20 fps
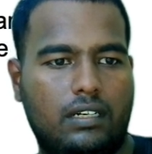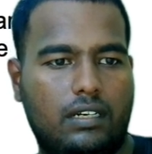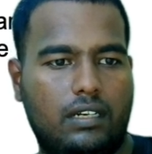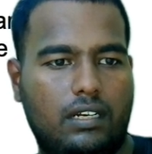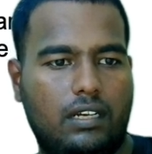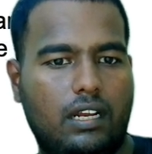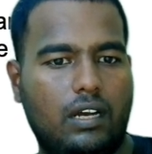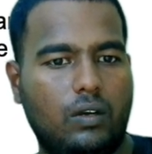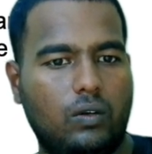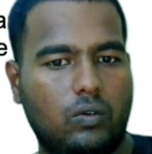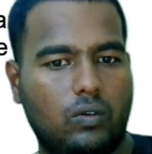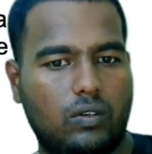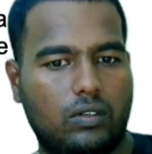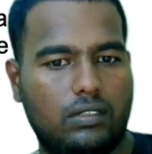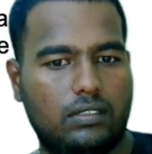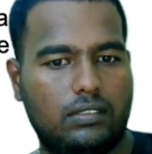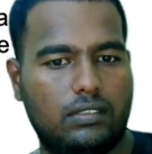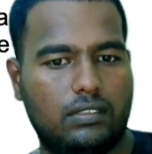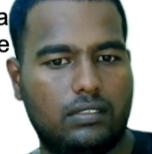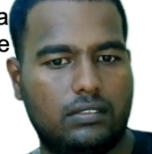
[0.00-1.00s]
Now
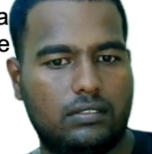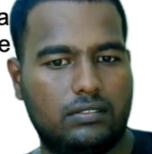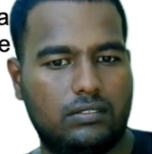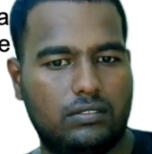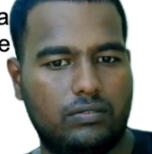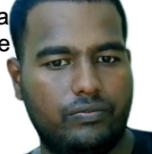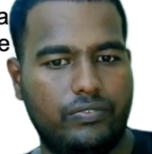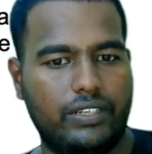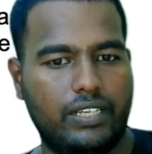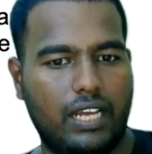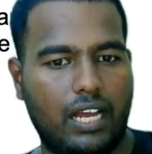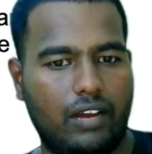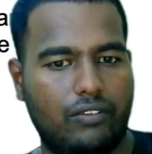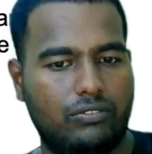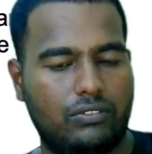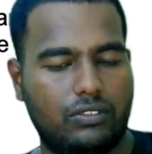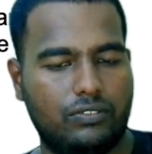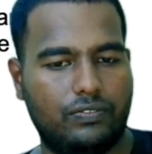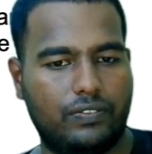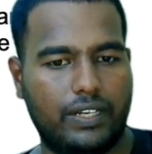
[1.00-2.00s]
we have
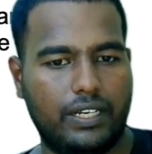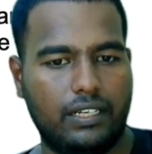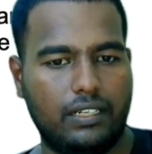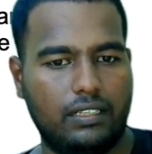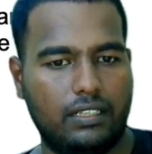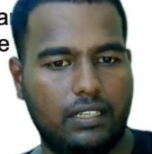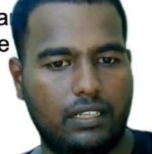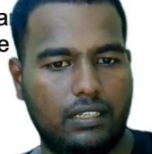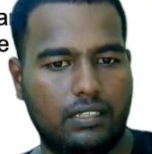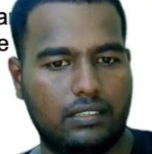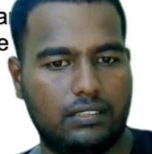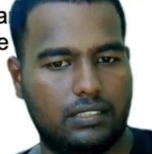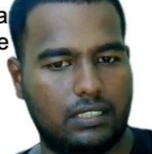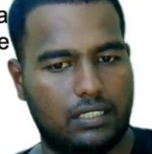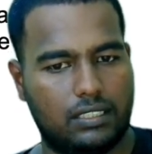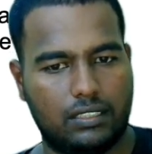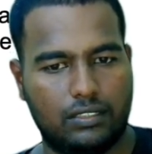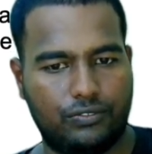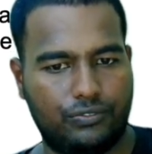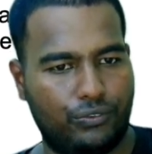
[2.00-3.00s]
to find the
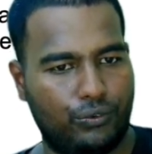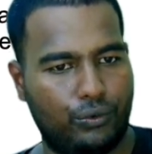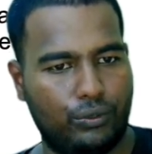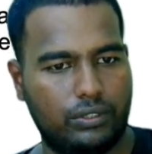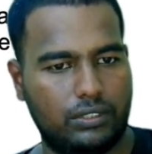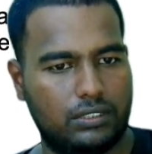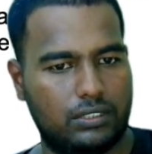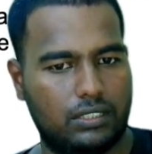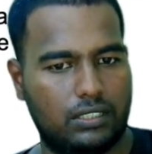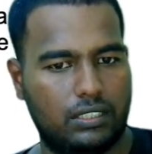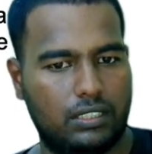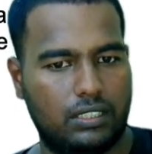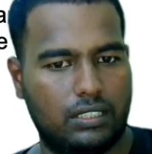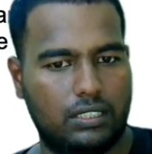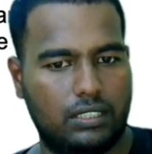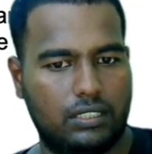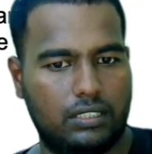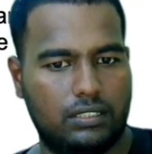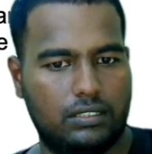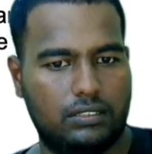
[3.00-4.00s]
resultant force.
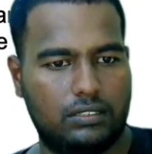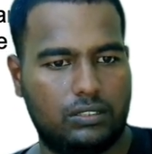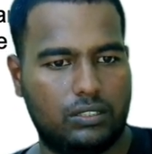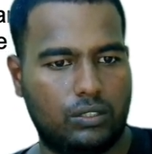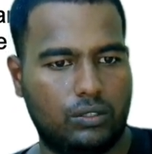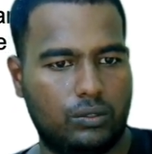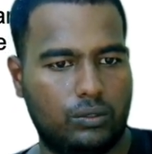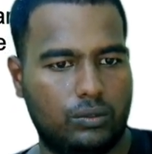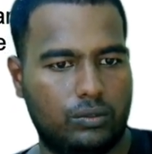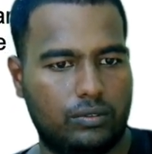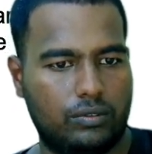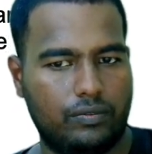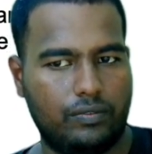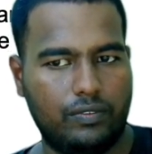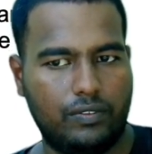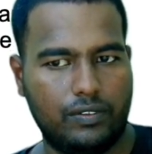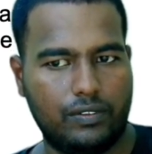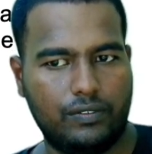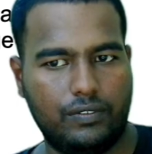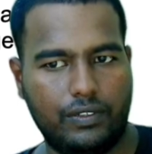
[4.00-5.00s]
So
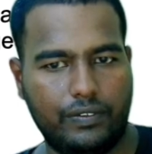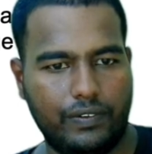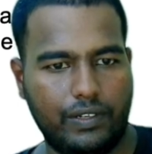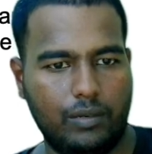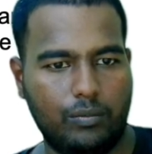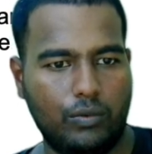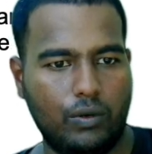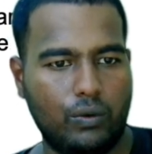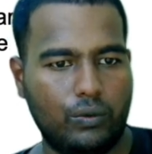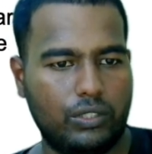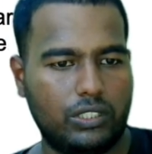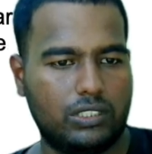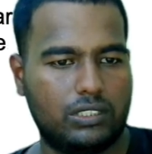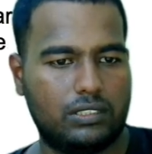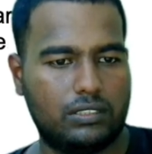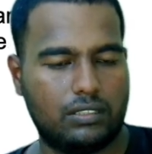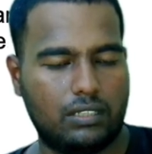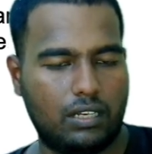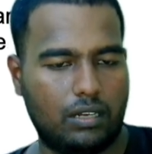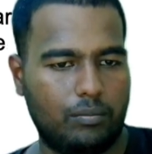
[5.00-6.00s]
we will move this
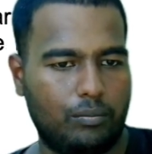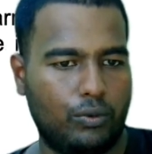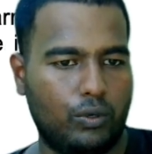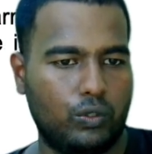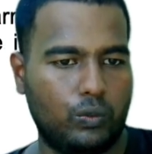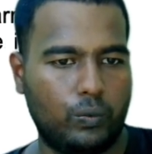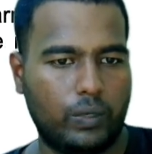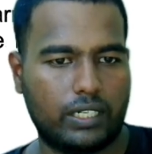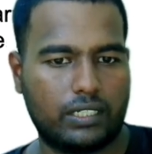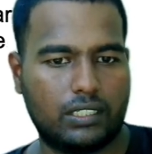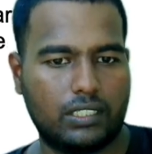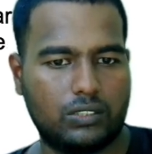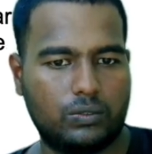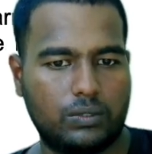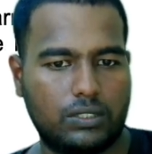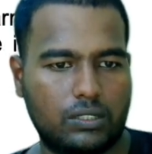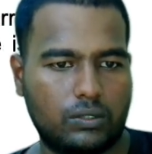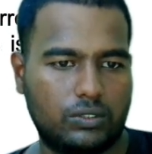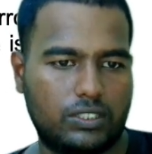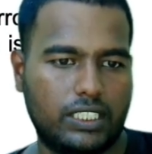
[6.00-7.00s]
both vectors
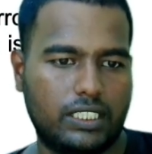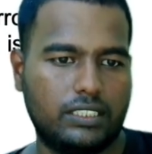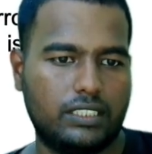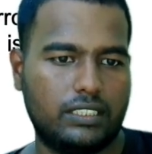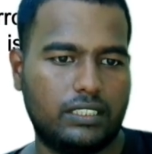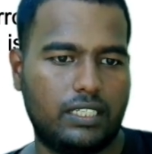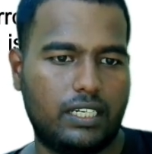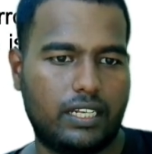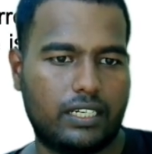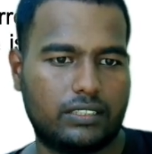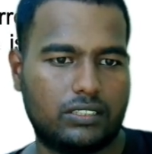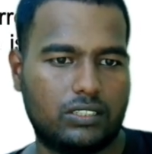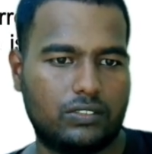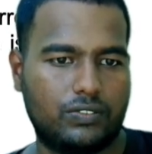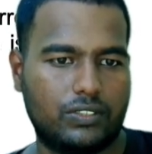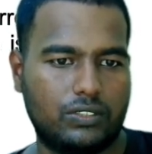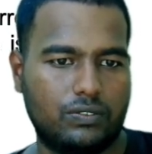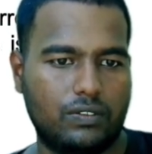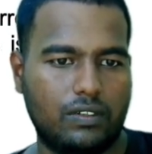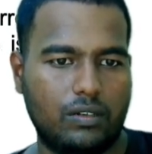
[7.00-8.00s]
without changing the direction.
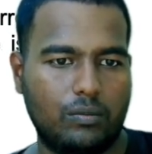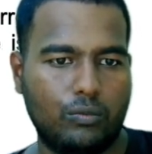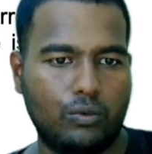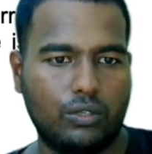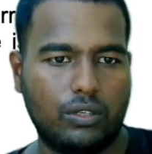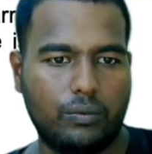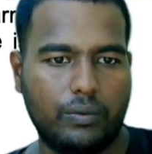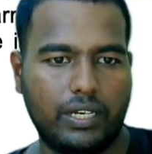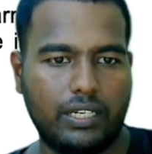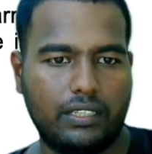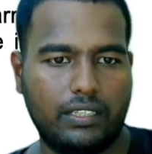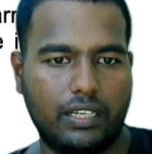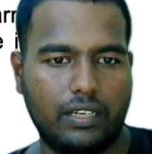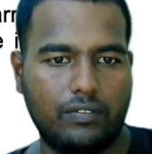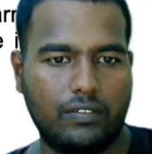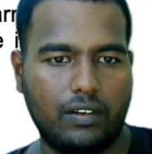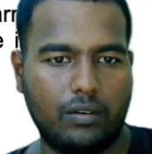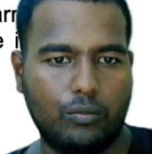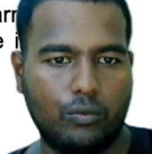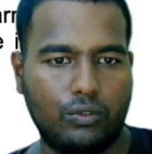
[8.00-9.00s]
First we will move the weight, then we
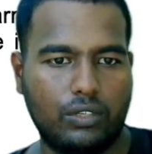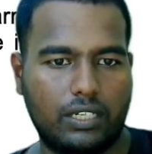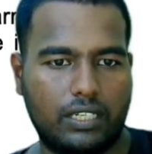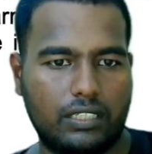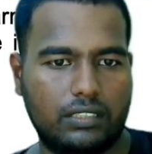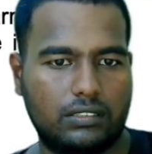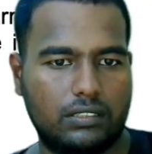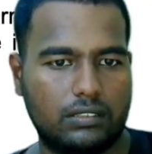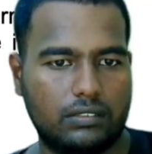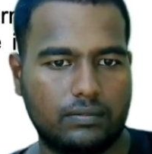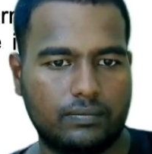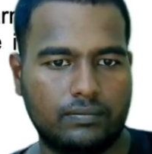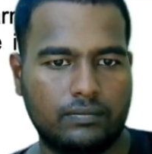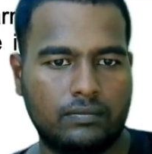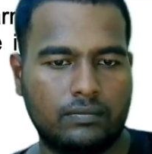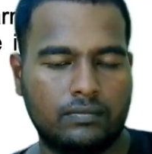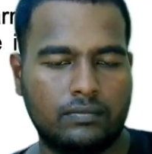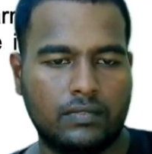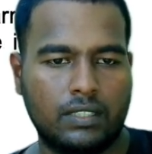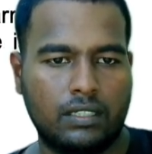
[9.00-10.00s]
will move the tension.
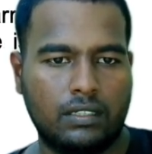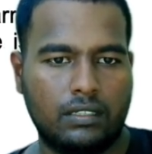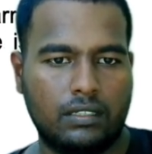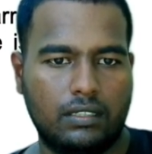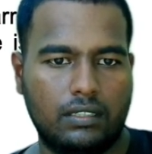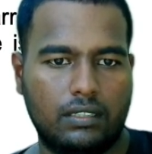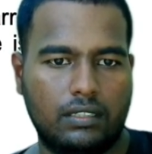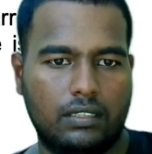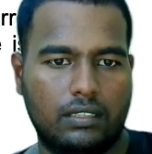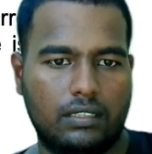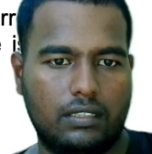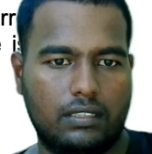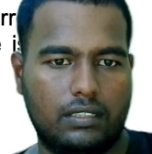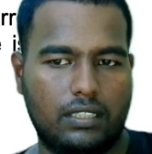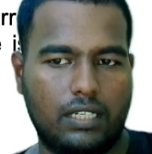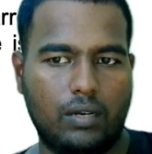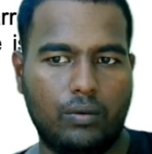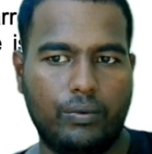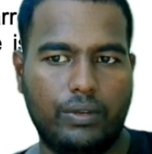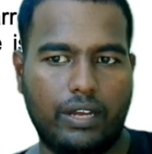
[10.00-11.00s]

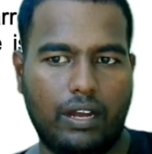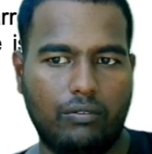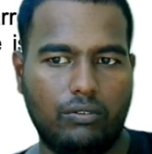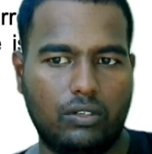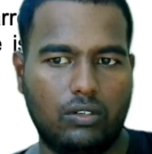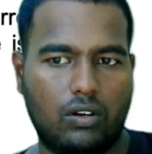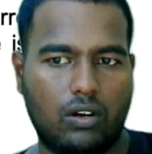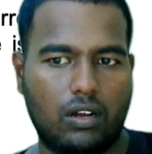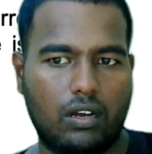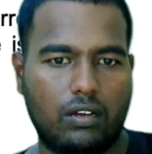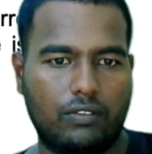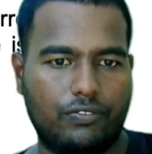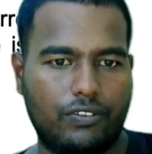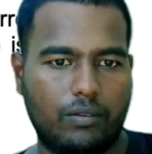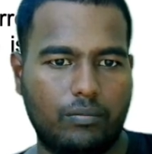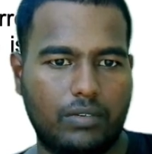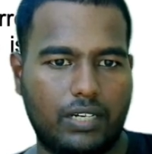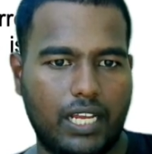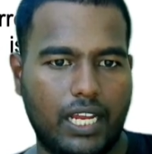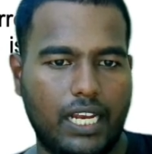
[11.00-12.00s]
Now we have to draw
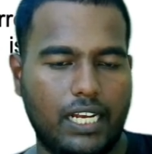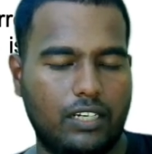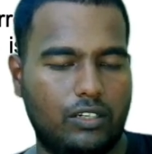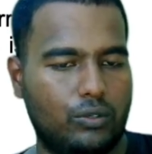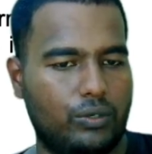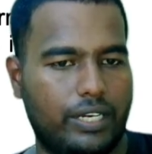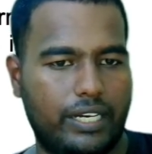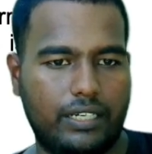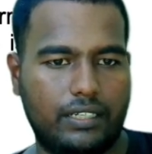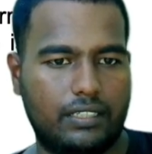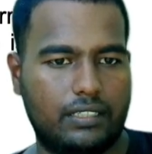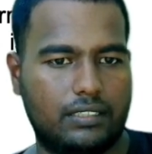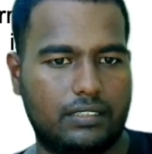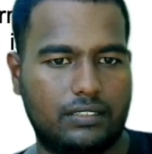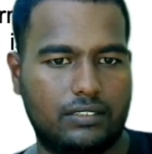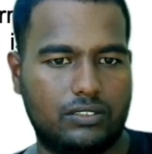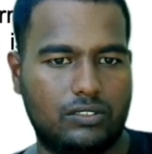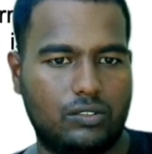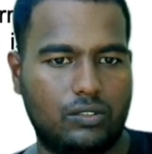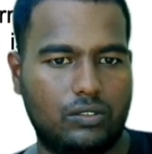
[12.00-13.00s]
from tail to head.
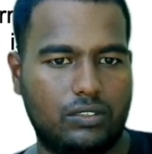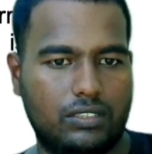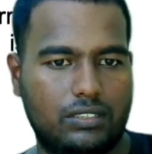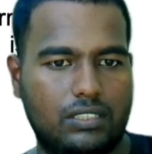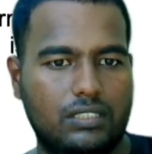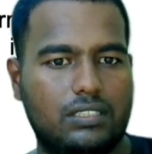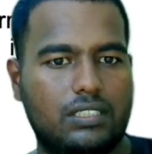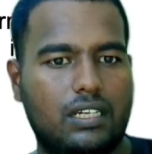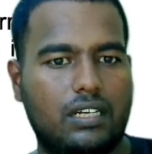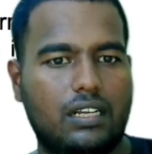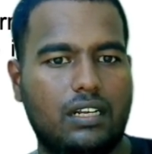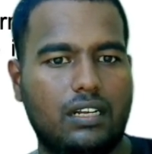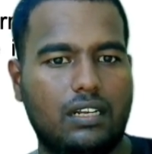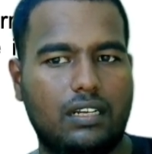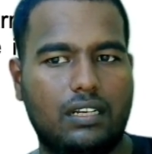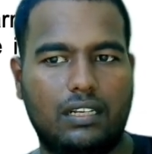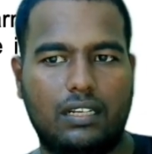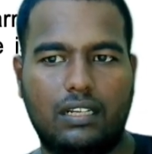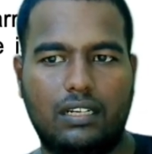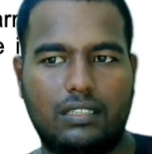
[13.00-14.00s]
So this is our
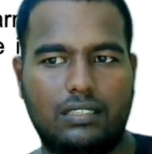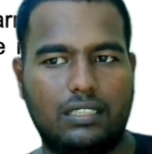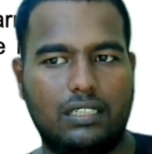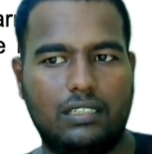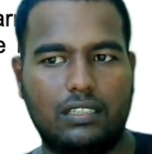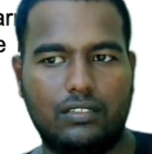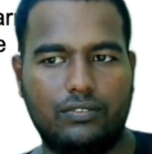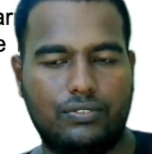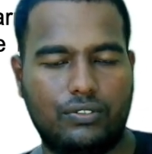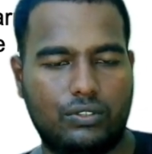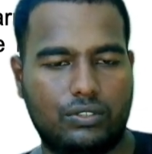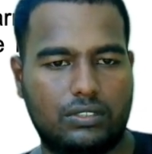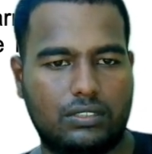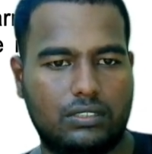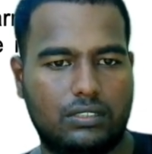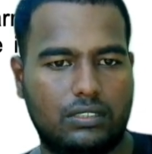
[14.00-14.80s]
resultant force.